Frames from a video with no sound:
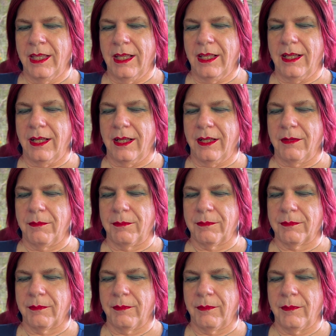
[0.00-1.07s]

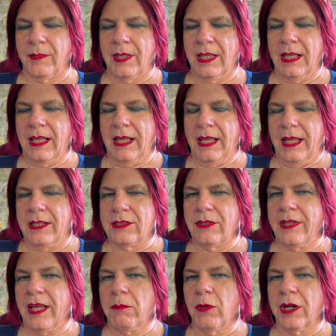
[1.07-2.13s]
And so
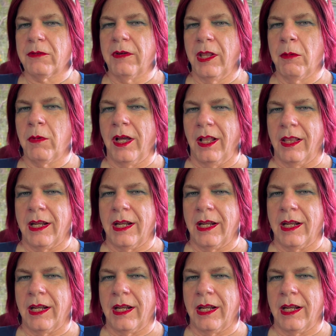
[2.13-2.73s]
that worked really well,